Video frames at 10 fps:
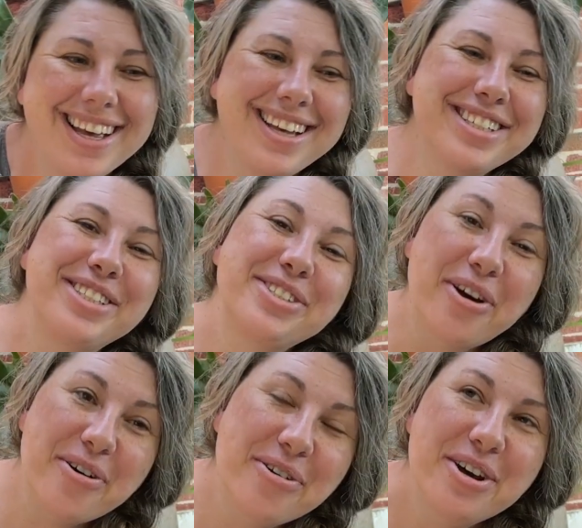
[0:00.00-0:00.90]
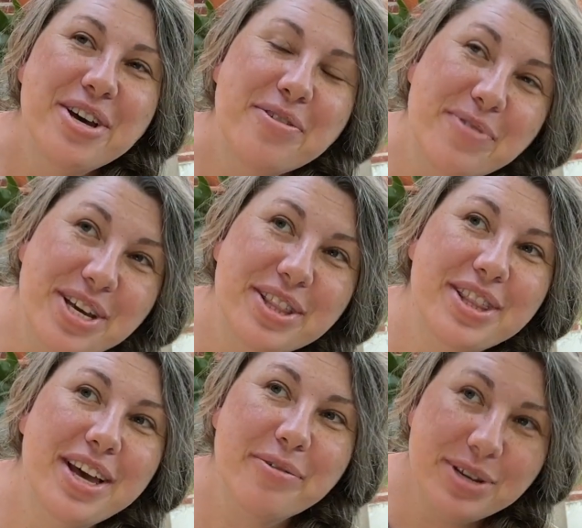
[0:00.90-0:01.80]
So we
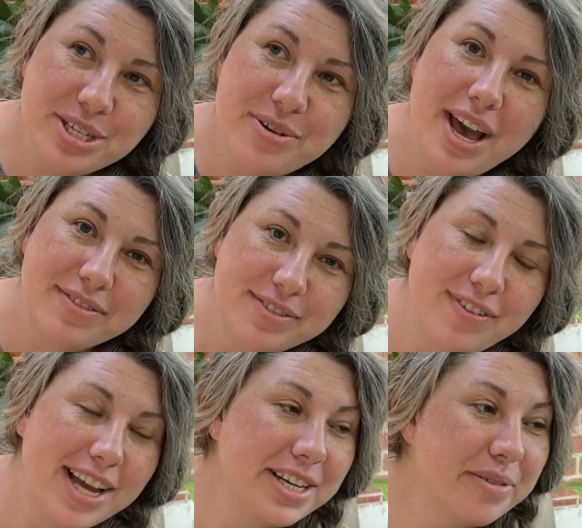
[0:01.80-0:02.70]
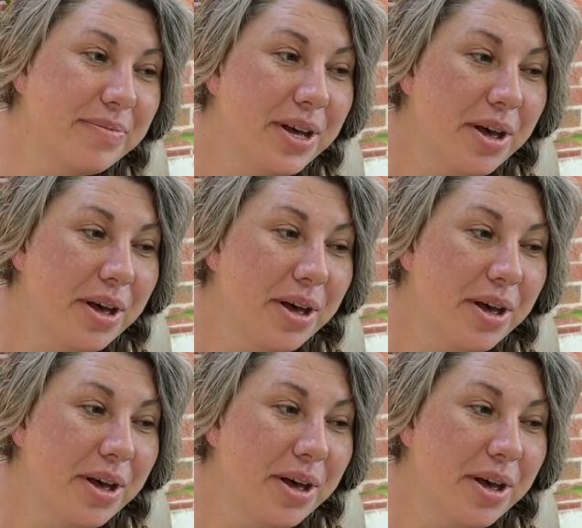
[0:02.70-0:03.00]
do have to find them,